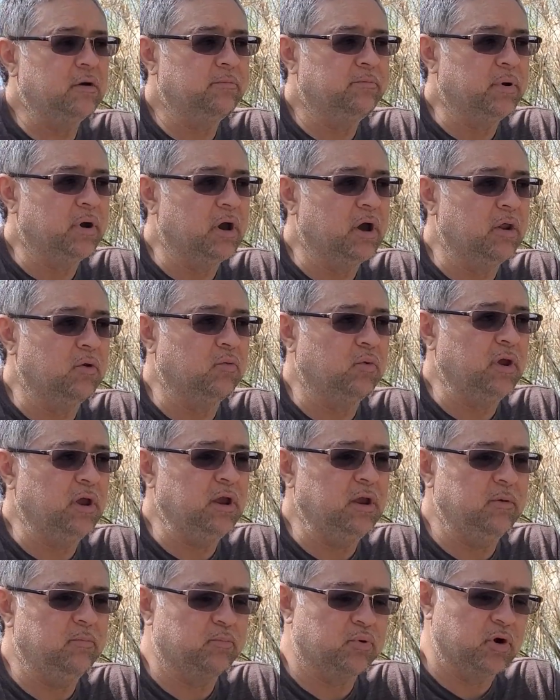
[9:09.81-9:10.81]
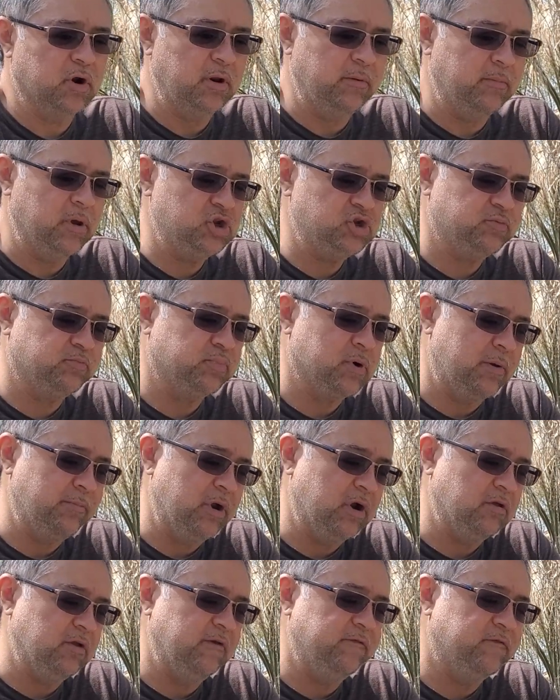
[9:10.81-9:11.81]
but we pretty much
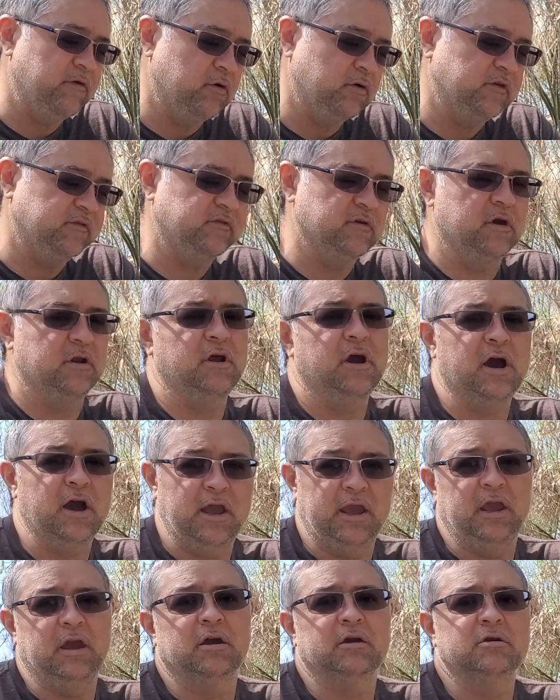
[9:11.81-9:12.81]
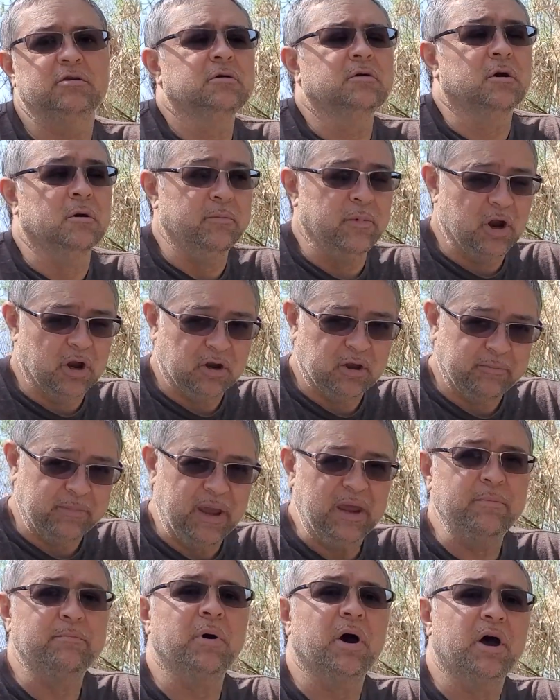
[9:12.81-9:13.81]
primarily focus on high-end
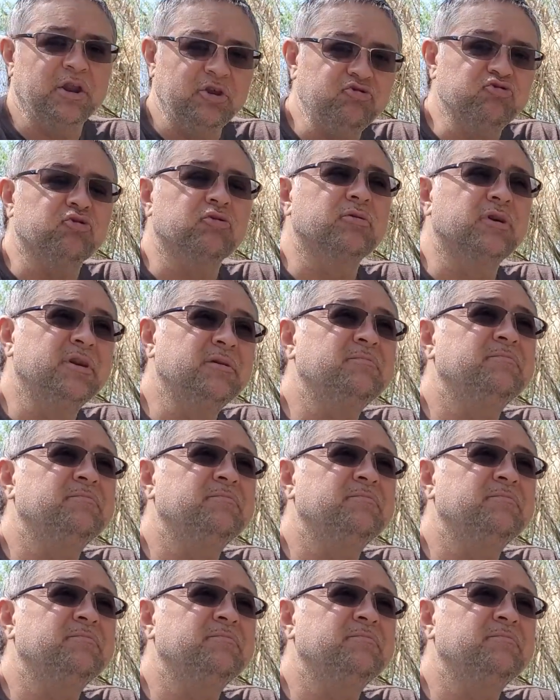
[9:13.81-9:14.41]
American-made body jewelry.